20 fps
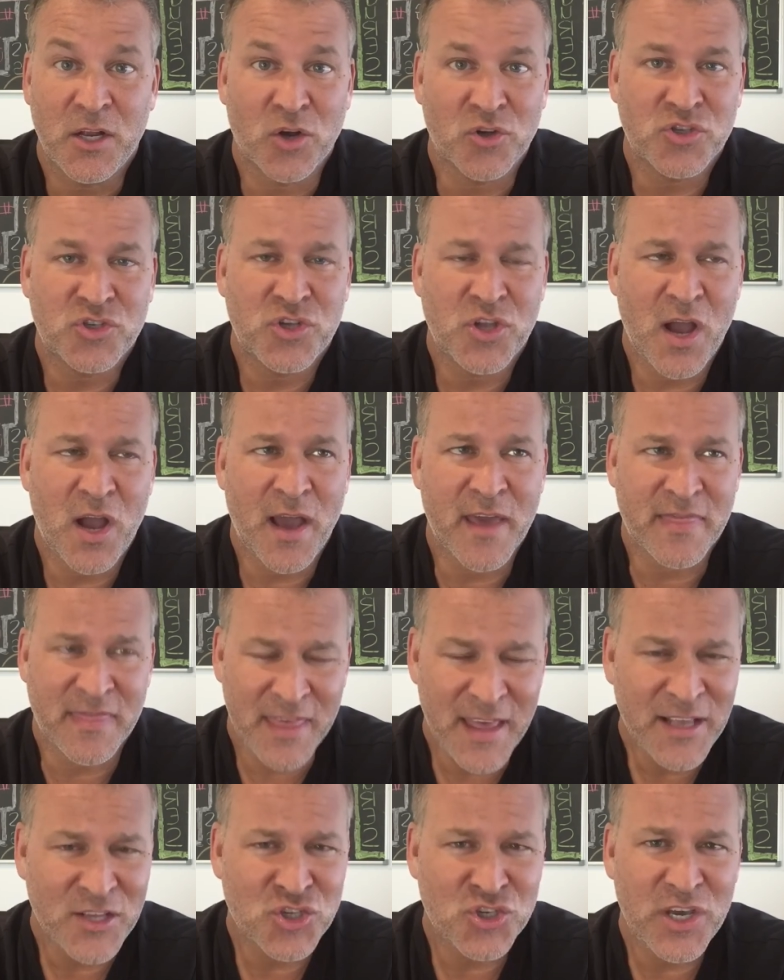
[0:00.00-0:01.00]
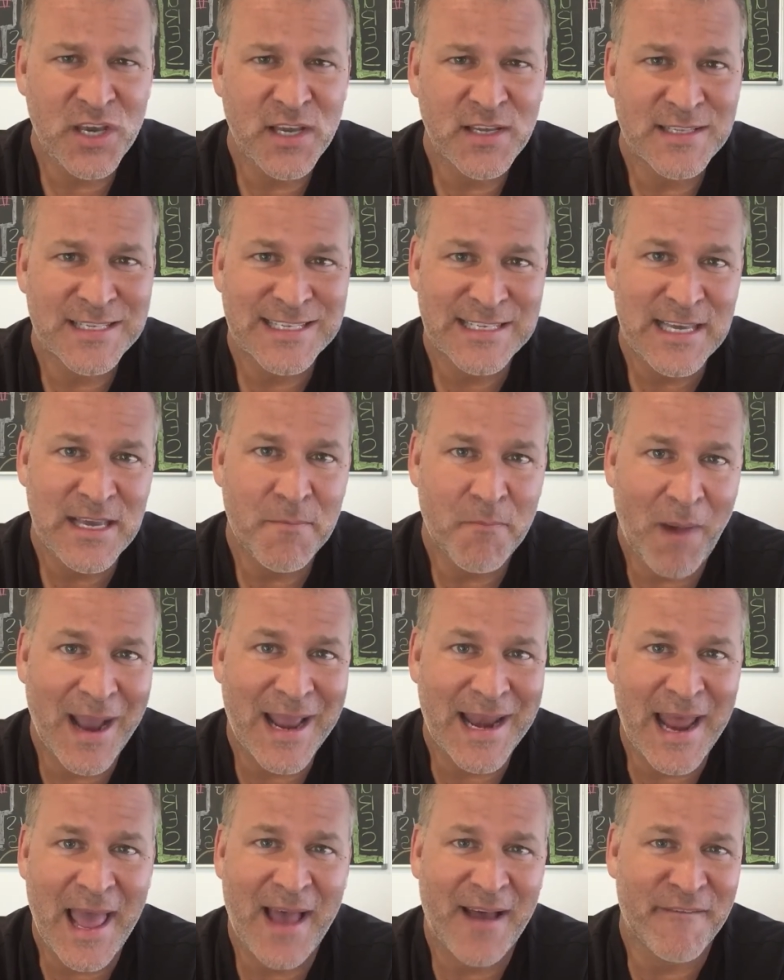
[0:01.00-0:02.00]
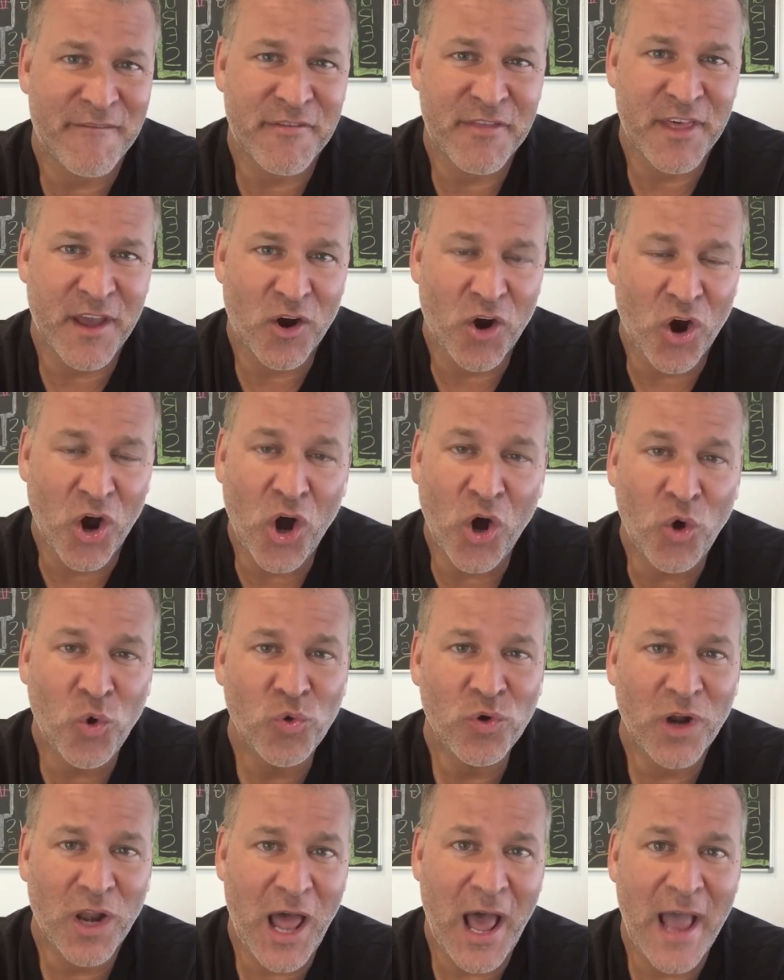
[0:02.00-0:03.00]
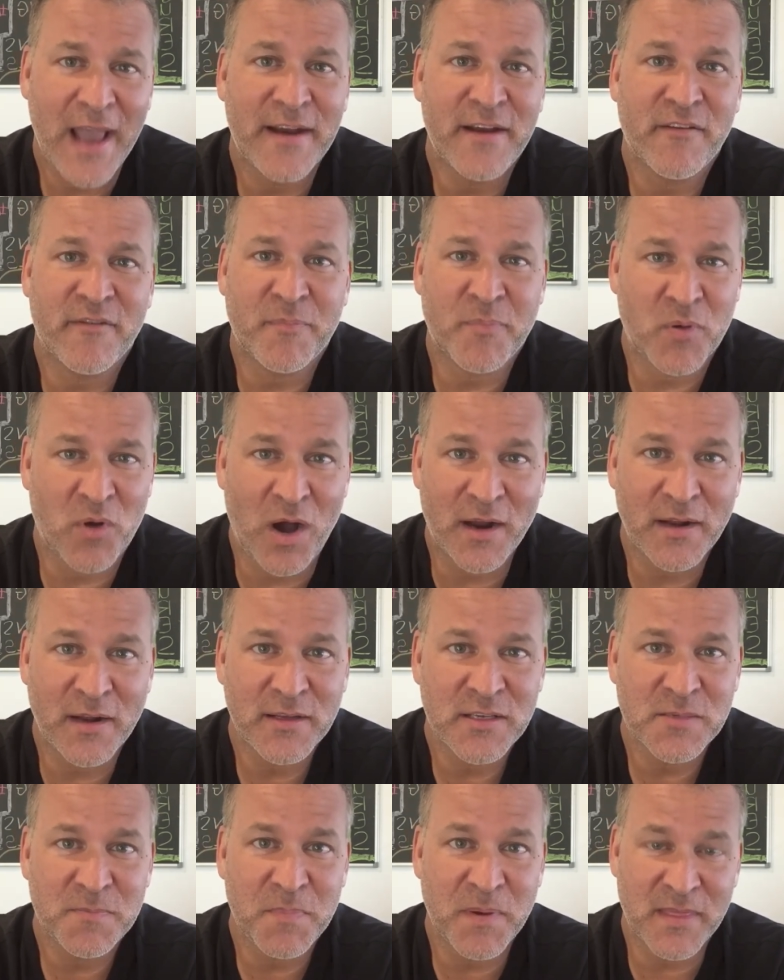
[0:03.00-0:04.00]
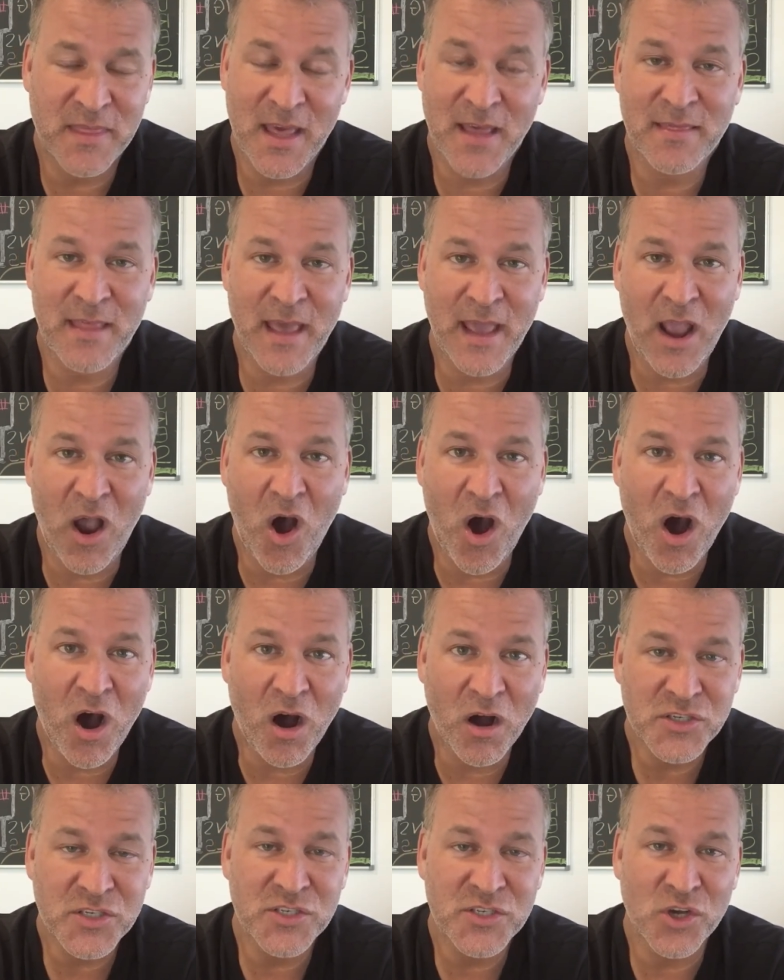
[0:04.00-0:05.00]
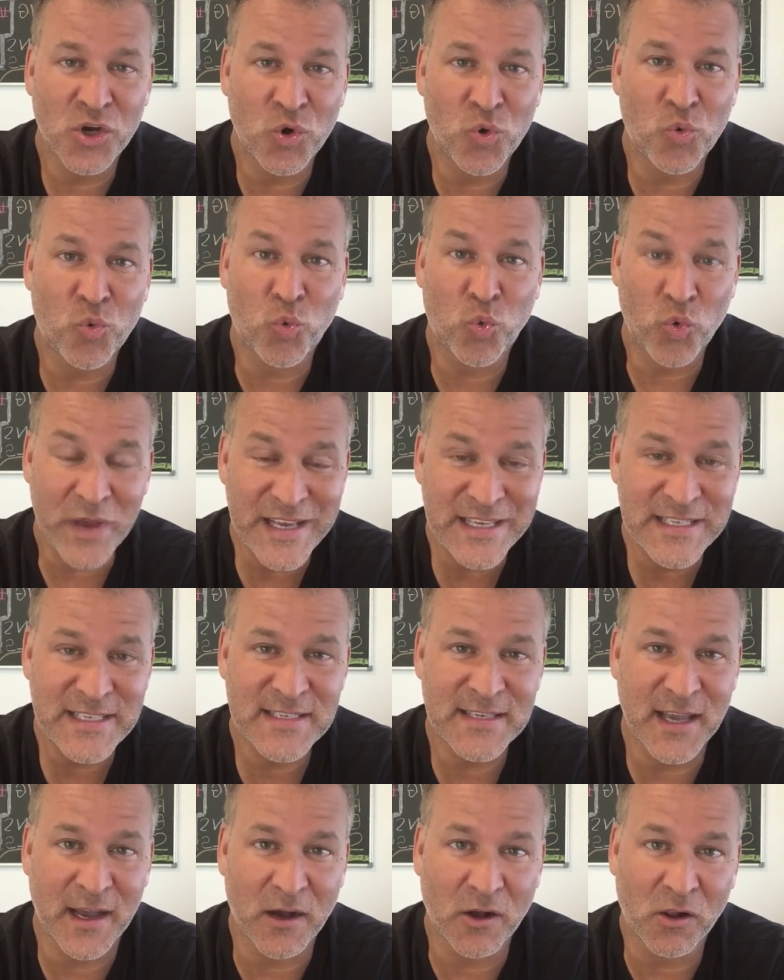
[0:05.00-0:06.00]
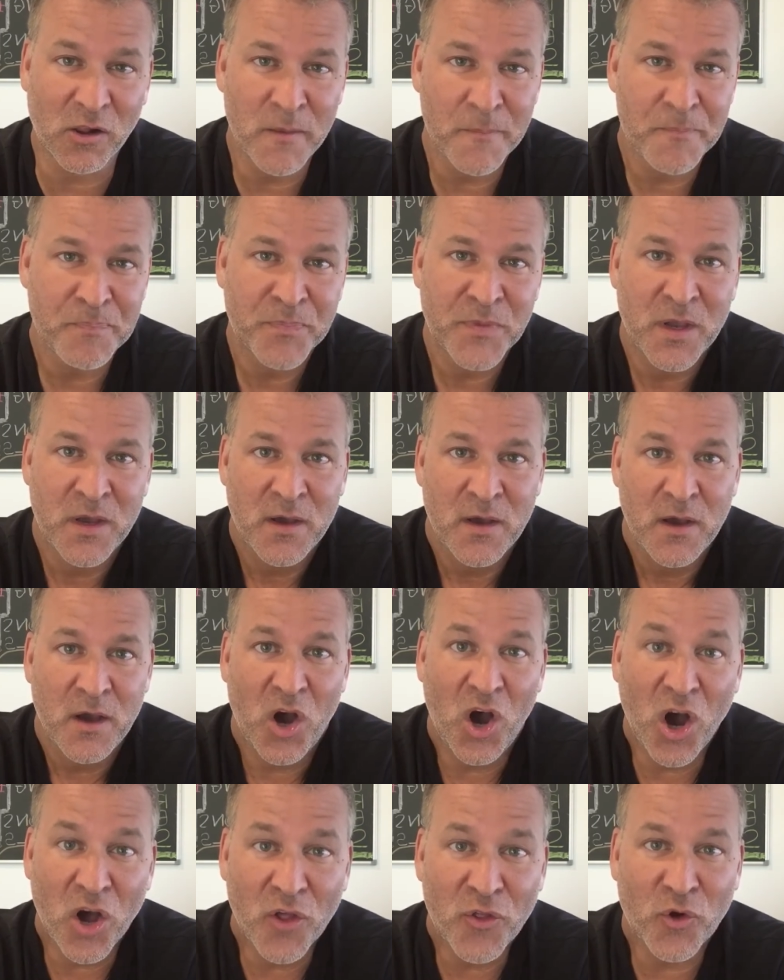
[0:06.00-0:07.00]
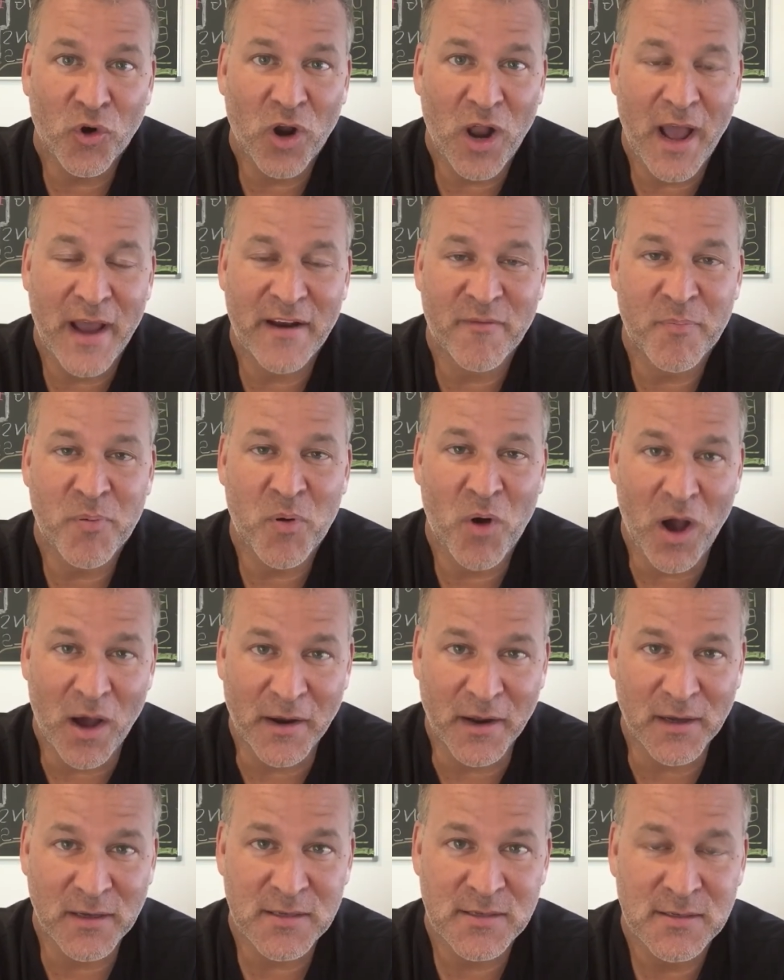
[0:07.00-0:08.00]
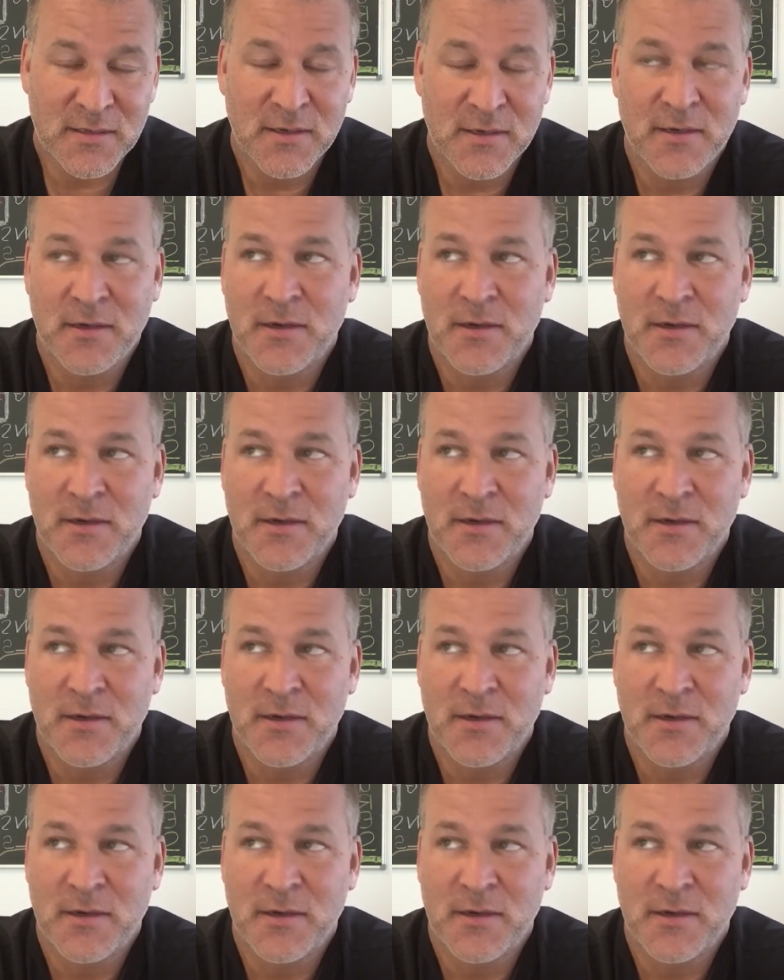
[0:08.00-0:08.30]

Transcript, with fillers: know, I think GNC might have their own line of products, but then they also resell other line of products.